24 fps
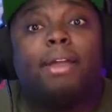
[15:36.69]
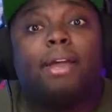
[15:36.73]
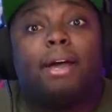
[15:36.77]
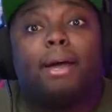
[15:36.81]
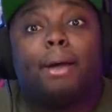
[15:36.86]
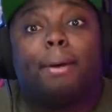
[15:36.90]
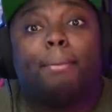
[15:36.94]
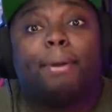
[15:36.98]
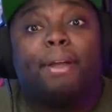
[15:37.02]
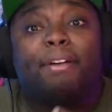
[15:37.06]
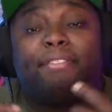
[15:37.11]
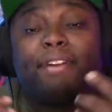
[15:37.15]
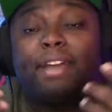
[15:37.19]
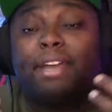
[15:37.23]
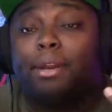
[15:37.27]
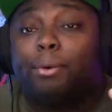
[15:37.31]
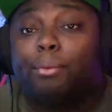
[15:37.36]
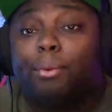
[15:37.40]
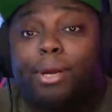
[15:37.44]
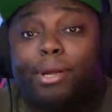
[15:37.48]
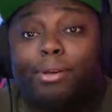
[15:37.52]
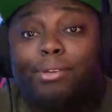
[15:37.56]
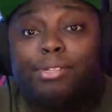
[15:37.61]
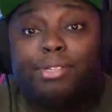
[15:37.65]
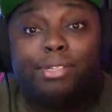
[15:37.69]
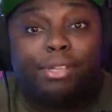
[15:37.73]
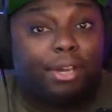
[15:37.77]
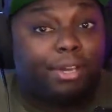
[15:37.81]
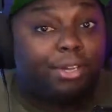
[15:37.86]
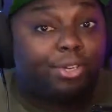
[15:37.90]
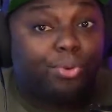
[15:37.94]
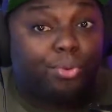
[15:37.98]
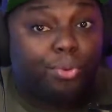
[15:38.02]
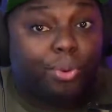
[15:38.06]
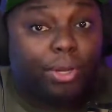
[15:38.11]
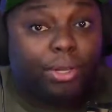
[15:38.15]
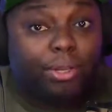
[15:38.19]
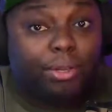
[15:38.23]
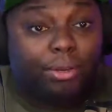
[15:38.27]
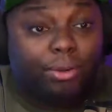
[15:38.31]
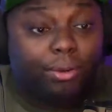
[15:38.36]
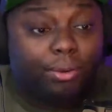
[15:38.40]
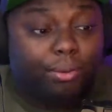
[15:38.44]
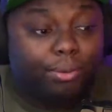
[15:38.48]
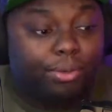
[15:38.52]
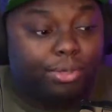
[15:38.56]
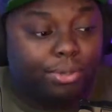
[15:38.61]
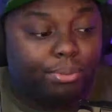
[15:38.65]
If anyone else does want
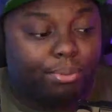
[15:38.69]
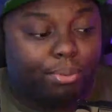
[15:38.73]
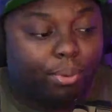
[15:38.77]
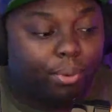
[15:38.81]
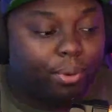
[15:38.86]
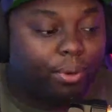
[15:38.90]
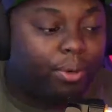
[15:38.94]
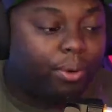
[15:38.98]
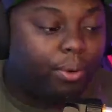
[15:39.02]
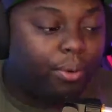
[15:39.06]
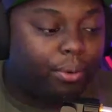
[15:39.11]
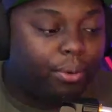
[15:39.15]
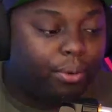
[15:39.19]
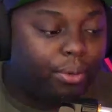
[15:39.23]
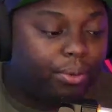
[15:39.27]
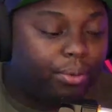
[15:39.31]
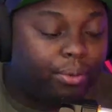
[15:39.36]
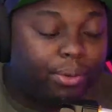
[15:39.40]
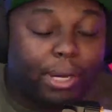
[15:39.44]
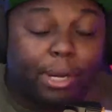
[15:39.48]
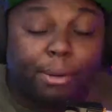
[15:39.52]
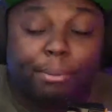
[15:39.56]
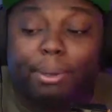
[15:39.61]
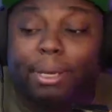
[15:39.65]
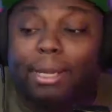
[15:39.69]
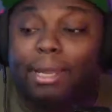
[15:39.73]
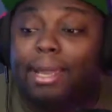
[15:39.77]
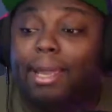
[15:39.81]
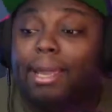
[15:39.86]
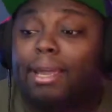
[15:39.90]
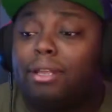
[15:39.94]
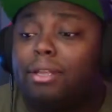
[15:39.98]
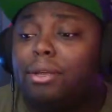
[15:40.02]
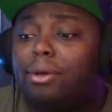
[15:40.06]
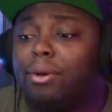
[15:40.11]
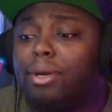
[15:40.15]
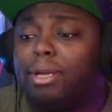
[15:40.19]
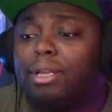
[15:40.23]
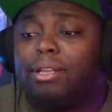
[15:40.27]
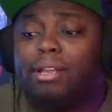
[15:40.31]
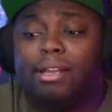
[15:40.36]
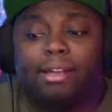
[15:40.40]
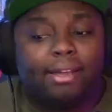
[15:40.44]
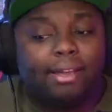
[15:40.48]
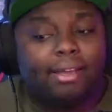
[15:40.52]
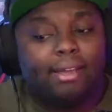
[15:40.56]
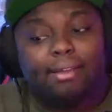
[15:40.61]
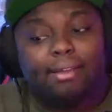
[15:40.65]
to support or do a helping hand, you can